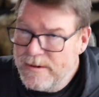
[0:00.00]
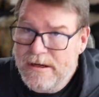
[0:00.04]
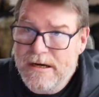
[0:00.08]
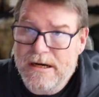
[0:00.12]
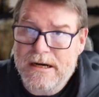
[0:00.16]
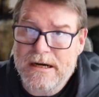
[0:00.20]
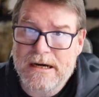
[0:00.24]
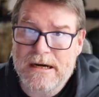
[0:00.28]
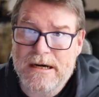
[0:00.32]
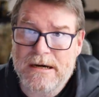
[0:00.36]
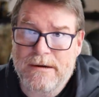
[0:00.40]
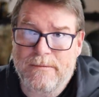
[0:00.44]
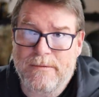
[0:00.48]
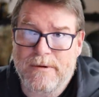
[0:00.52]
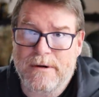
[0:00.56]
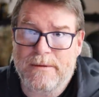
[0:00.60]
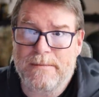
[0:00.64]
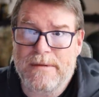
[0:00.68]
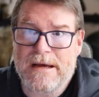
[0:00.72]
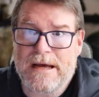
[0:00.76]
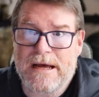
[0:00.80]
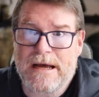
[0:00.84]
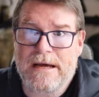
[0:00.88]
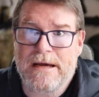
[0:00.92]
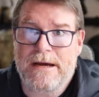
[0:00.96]
one
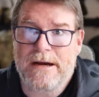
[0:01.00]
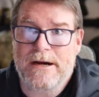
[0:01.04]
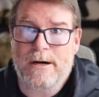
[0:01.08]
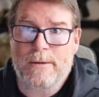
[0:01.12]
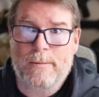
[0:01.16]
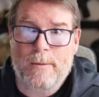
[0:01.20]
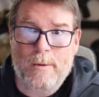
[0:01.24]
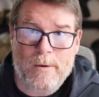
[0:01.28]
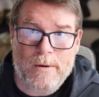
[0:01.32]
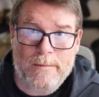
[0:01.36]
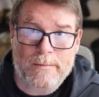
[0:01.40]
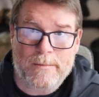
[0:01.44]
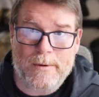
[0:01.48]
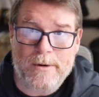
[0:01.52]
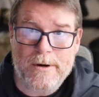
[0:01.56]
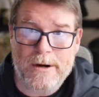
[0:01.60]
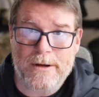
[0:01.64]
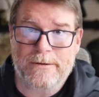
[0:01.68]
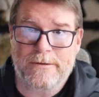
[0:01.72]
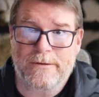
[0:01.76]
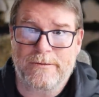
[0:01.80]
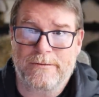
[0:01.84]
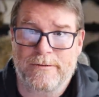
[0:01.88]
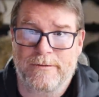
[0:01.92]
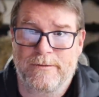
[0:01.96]
of my airborne
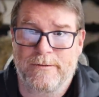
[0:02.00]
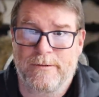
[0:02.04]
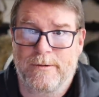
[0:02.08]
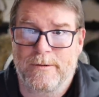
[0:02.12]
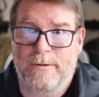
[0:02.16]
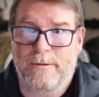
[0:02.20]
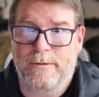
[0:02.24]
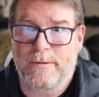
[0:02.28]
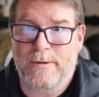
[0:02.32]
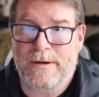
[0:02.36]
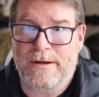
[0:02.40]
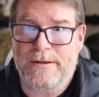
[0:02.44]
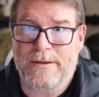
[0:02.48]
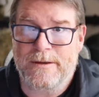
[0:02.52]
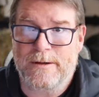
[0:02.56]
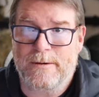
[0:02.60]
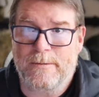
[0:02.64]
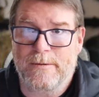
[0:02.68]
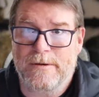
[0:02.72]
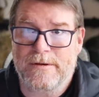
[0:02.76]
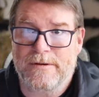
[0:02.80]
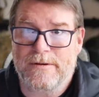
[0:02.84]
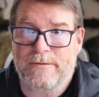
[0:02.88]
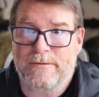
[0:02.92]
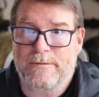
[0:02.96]
brothers who I
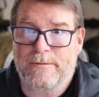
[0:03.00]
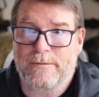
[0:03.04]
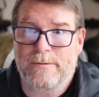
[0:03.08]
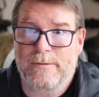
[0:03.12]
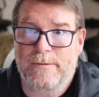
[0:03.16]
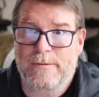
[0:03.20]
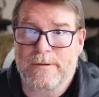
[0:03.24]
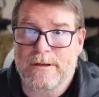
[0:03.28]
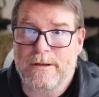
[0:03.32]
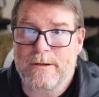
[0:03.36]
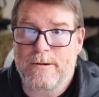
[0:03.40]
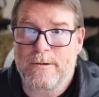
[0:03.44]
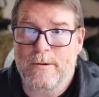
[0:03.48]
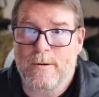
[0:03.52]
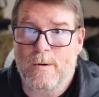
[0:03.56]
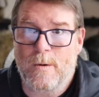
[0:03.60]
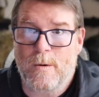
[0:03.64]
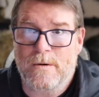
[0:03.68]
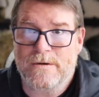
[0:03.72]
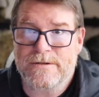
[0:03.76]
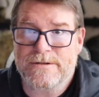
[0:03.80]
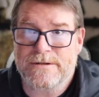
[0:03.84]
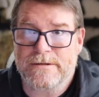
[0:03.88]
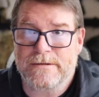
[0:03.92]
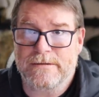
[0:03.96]
think went through the Q
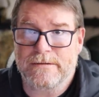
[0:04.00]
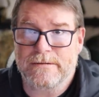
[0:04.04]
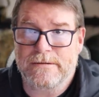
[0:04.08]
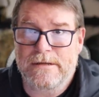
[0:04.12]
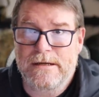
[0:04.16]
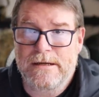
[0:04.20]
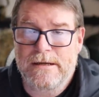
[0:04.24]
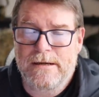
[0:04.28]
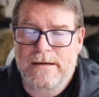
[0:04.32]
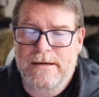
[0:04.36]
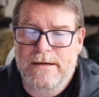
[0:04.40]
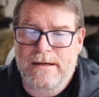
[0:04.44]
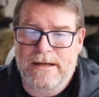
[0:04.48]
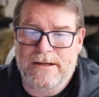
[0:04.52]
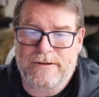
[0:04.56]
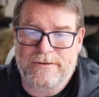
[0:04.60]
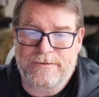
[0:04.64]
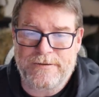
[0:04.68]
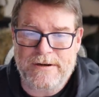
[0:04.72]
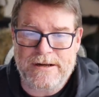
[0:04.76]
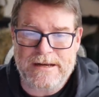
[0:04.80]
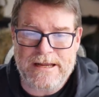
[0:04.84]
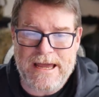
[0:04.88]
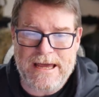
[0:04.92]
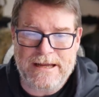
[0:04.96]
course. And
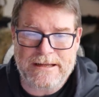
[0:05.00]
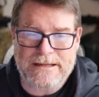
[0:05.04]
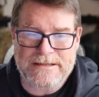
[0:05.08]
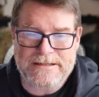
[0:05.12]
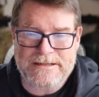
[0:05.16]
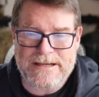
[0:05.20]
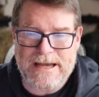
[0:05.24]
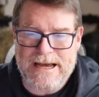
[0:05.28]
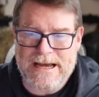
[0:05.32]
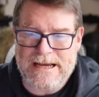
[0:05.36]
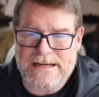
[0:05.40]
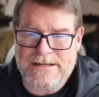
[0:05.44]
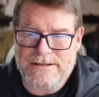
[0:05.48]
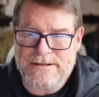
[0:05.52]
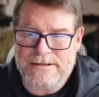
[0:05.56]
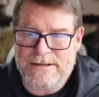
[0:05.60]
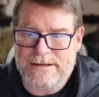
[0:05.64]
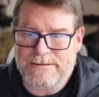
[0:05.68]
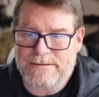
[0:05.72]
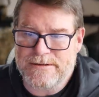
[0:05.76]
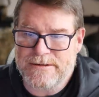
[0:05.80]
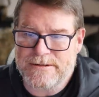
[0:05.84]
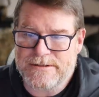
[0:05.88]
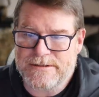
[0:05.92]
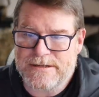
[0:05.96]
it's funny how these guys,
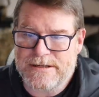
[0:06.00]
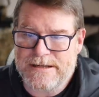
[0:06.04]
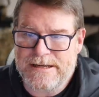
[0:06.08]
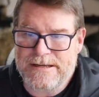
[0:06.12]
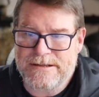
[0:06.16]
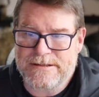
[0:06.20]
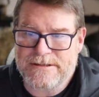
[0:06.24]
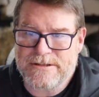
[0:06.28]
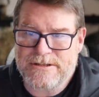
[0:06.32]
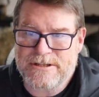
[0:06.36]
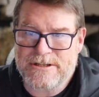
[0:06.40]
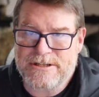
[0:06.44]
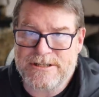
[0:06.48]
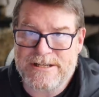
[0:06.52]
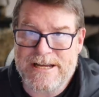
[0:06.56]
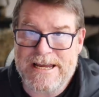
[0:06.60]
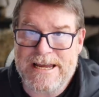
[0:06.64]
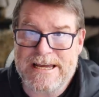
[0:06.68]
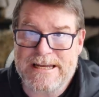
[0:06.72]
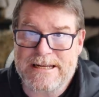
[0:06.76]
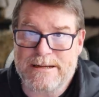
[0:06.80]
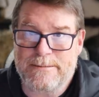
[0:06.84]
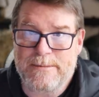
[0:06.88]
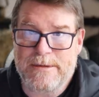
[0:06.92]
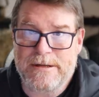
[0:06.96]
they just can't
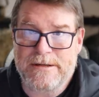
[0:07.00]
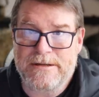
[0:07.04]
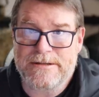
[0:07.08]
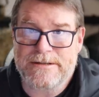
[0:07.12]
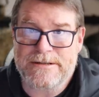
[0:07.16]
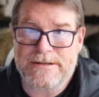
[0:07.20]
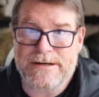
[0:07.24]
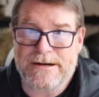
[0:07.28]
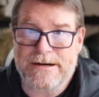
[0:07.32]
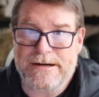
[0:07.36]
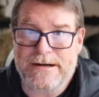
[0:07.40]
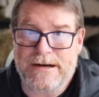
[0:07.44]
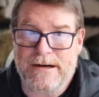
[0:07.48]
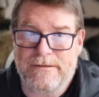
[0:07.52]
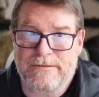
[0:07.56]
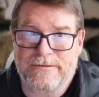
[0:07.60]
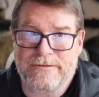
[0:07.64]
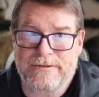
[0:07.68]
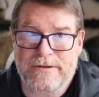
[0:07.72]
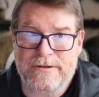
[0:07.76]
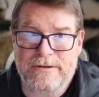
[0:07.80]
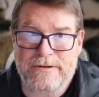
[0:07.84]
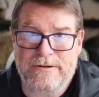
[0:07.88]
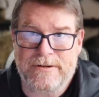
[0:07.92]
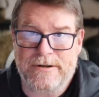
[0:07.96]
stand the military. And all of a
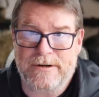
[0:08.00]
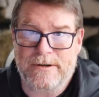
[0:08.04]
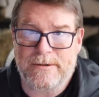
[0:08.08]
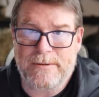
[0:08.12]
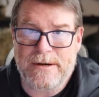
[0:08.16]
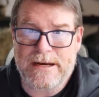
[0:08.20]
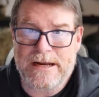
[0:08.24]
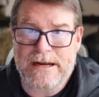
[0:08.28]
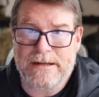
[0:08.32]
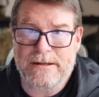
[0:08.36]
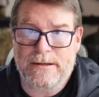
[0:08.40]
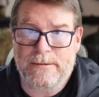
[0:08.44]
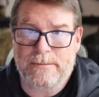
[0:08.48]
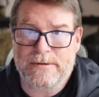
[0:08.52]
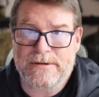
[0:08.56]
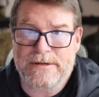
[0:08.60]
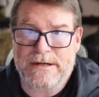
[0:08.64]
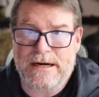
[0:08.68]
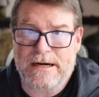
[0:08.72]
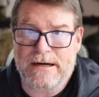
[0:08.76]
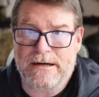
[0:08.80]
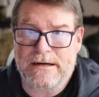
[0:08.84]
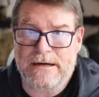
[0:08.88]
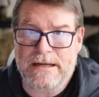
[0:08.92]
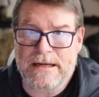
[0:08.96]
sudden you turn around and they're
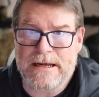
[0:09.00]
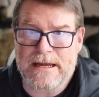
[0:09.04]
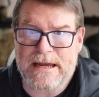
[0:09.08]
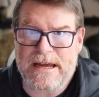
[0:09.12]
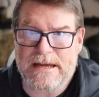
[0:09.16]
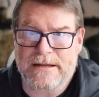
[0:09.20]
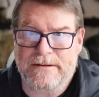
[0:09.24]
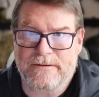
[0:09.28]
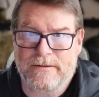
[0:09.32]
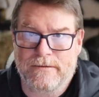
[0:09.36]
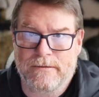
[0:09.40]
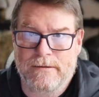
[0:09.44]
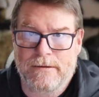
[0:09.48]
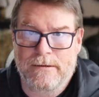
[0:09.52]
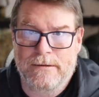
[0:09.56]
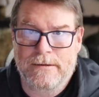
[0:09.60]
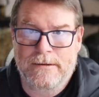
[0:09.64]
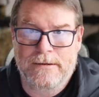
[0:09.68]
retired E8s.